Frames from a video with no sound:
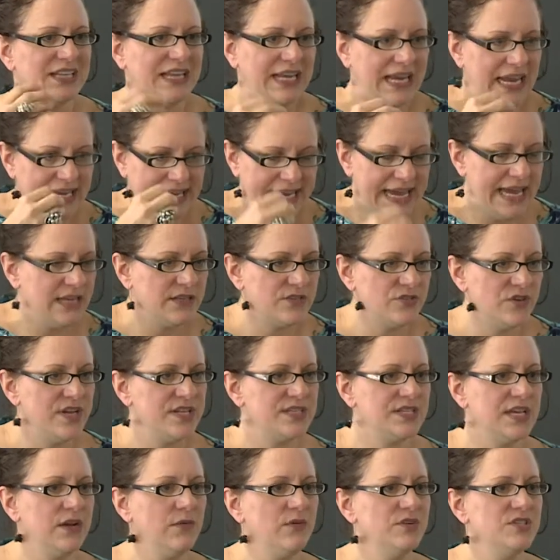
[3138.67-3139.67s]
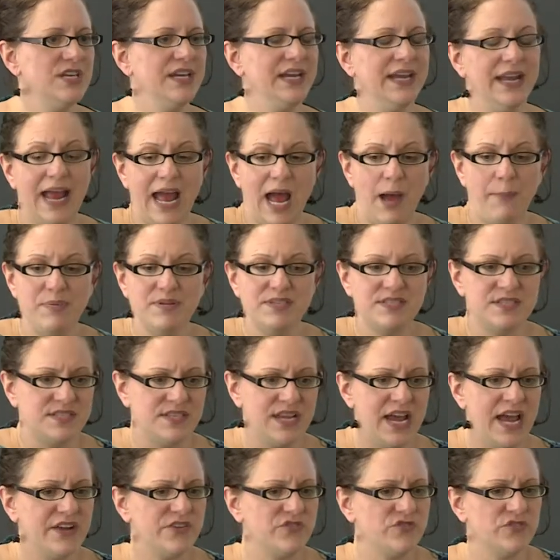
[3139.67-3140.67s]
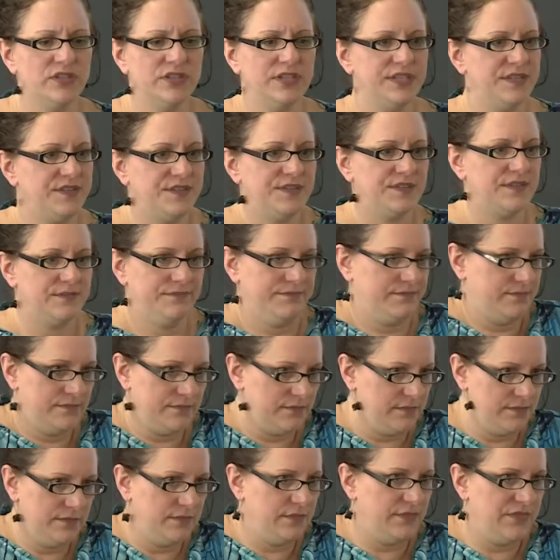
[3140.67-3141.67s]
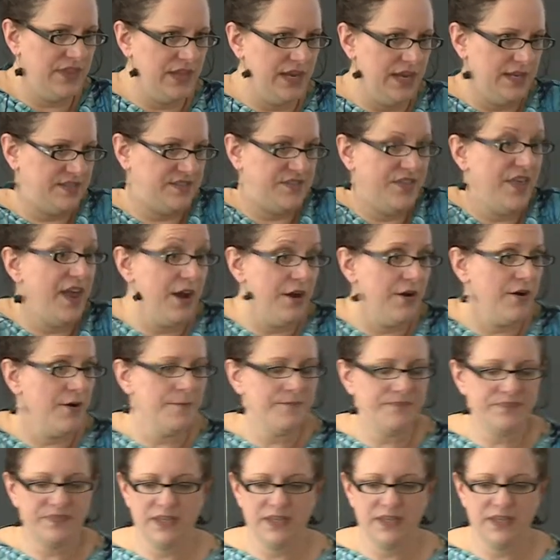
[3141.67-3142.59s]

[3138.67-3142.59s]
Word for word: Like I get translanguaging, it happens, it's natural, it's it's there.